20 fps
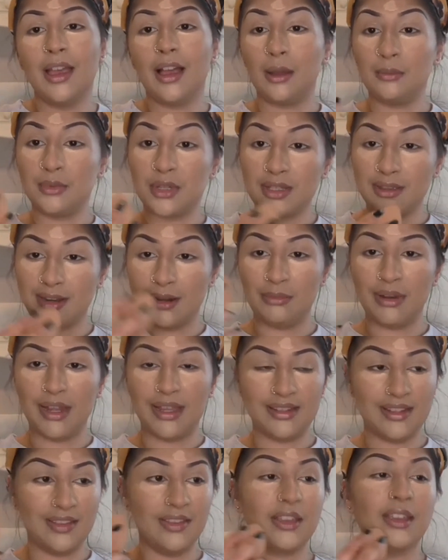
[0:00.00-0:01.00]
I'm just going to
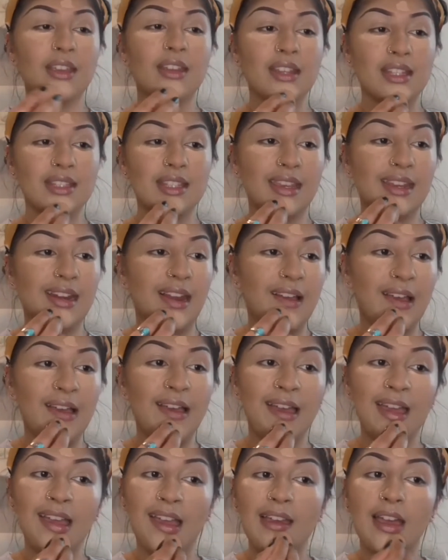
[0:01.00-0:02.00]
blend in the
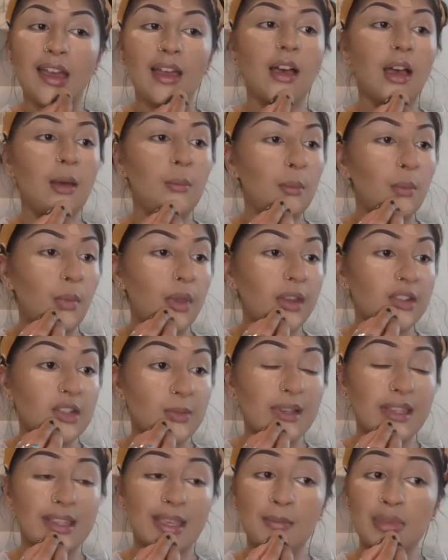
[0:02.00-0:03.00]
concealer
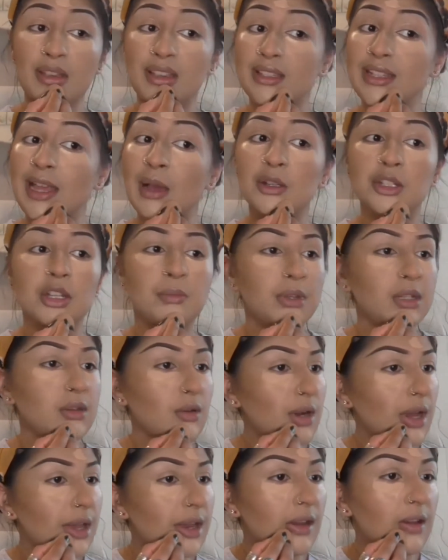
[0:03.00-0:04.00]
into my skin, because now it should be
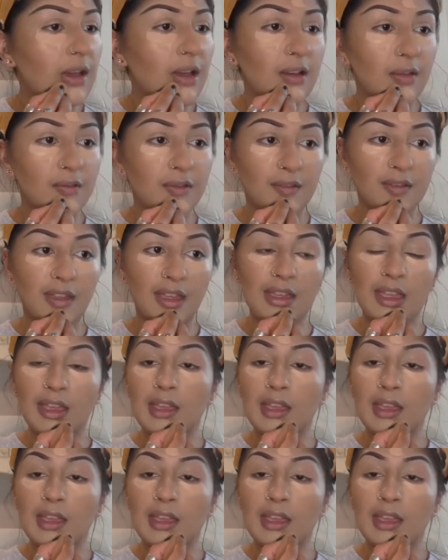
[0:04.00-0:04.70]
dry enough.